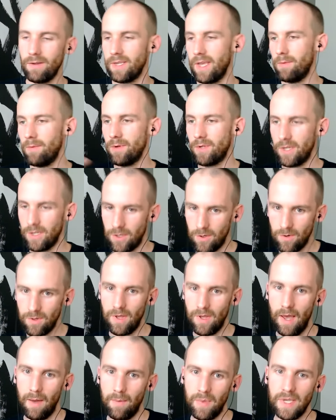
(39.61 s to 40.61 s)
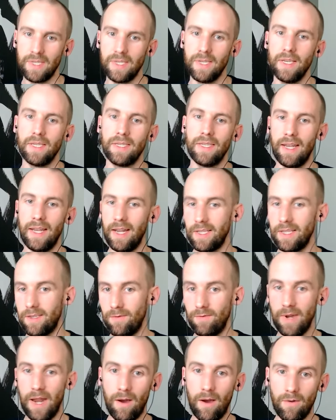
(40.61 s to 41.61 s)
was able to do that business and it's
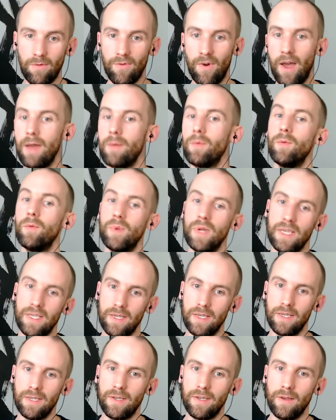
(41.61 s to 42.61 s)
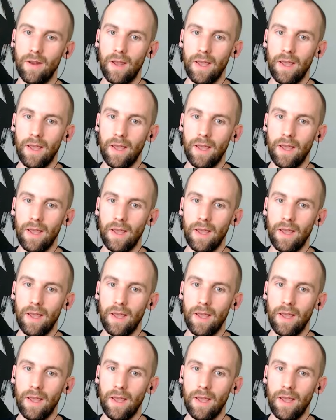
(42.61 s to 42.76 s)
a now a viable business so